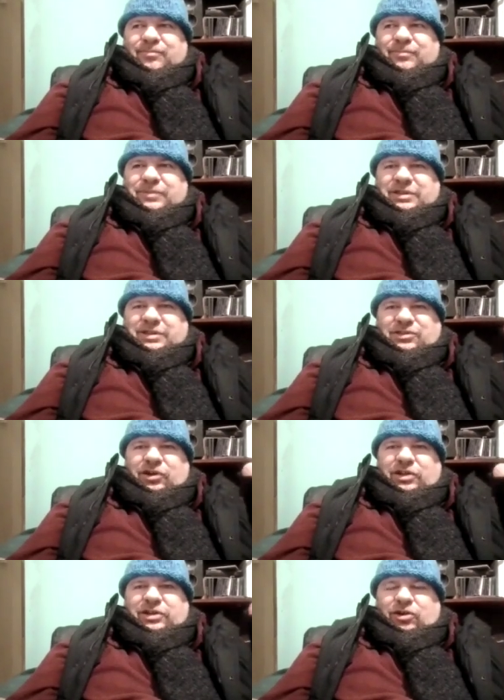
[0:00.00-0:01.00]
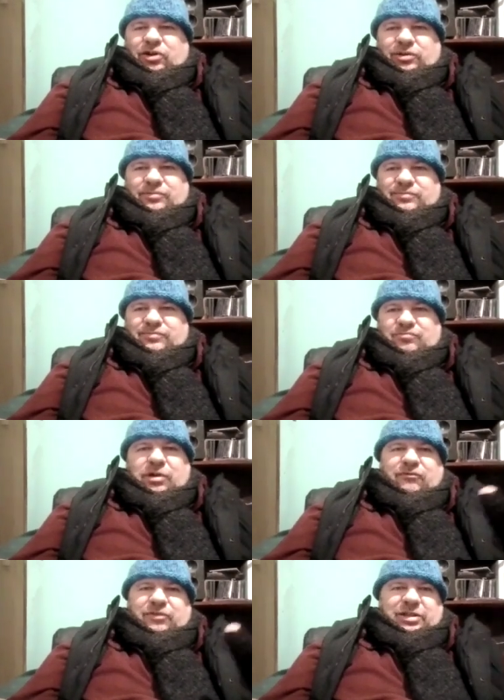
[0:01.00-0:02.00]
decided on
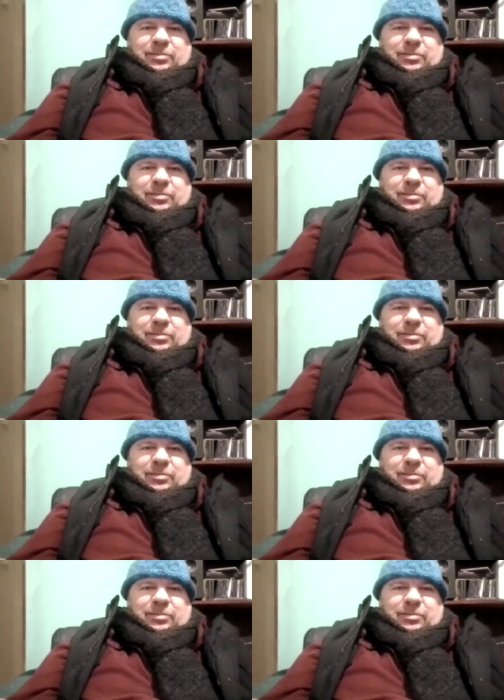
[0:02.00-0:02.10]
roughly